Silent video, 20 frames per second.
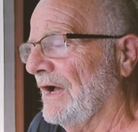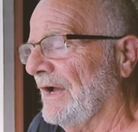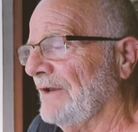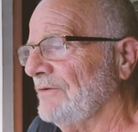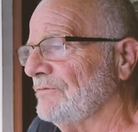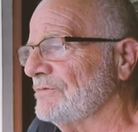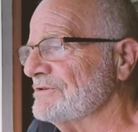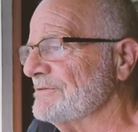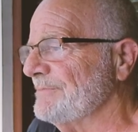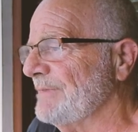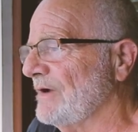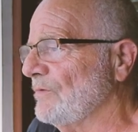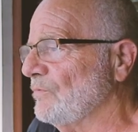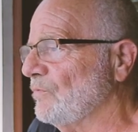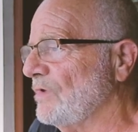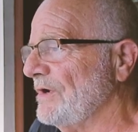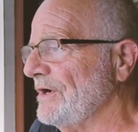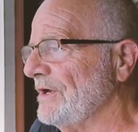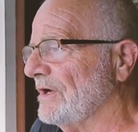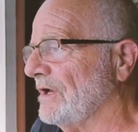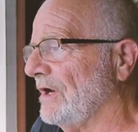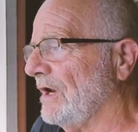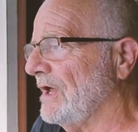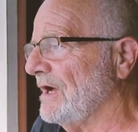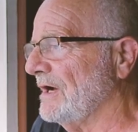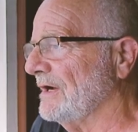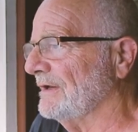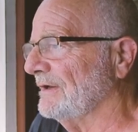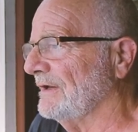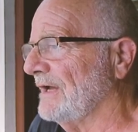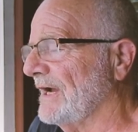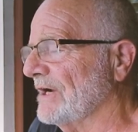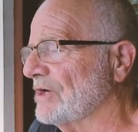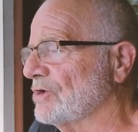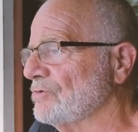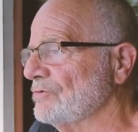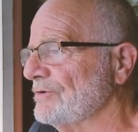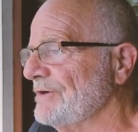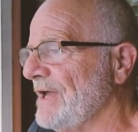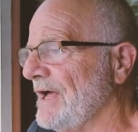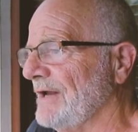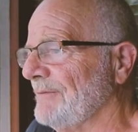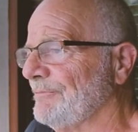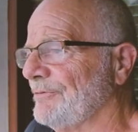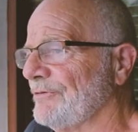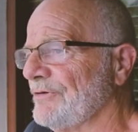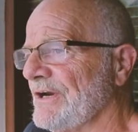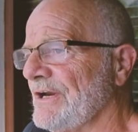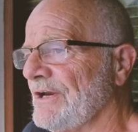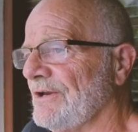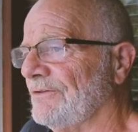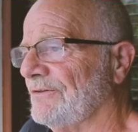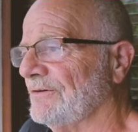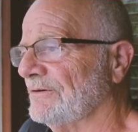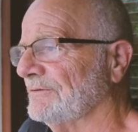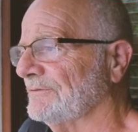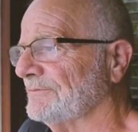it was about 1 o'clock. I could not breathe.